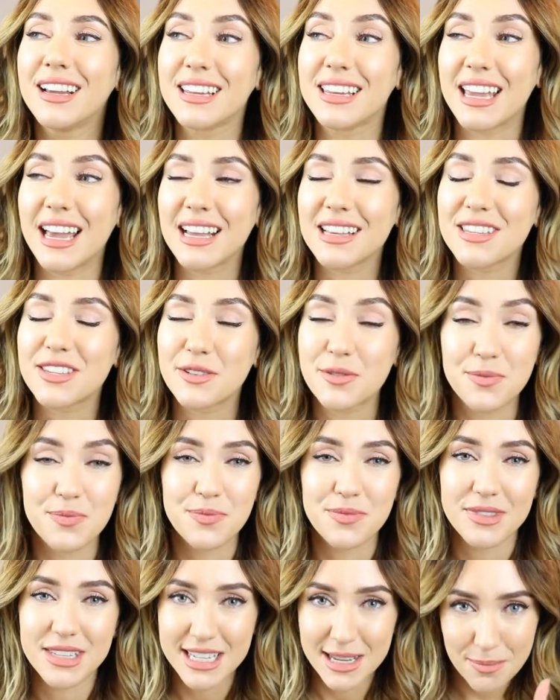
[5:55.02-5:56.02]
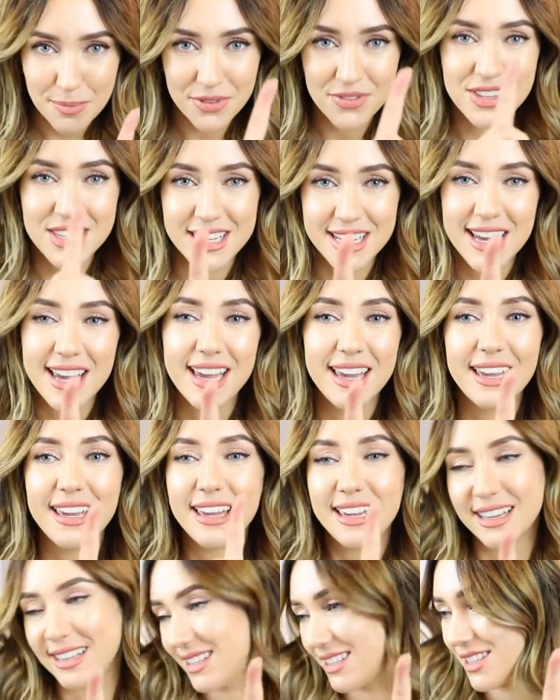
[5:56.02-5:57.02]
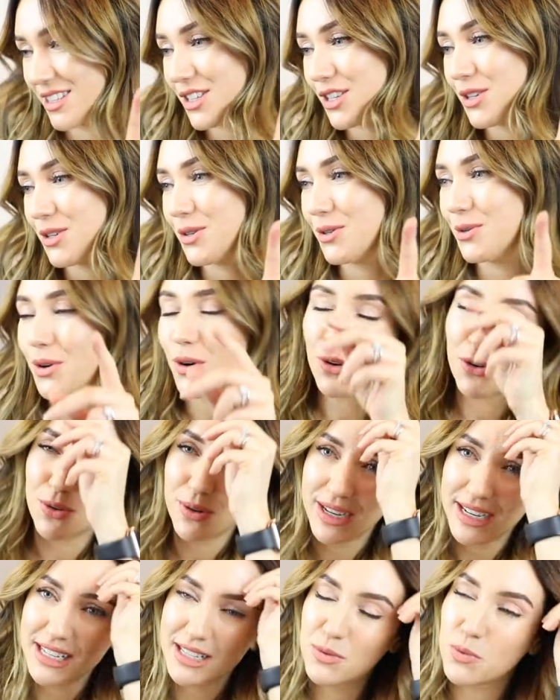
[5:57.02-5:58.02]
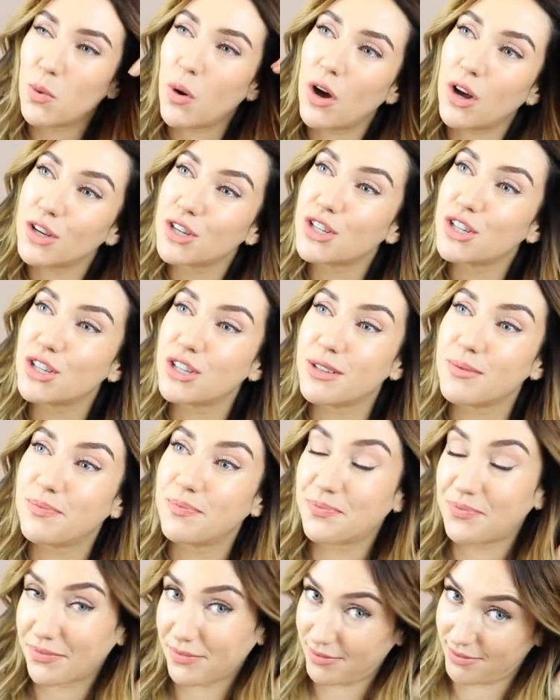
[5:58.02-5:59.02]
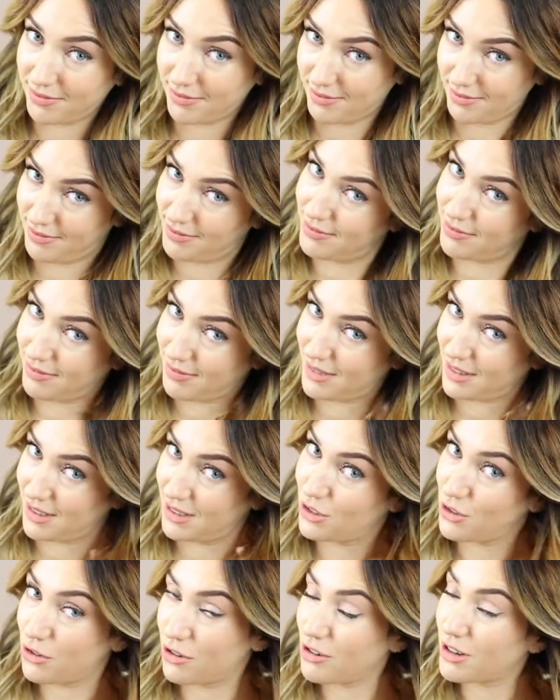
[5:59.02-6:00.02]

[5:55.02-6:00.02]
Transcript: Yeah, so tip of the day is to always wash your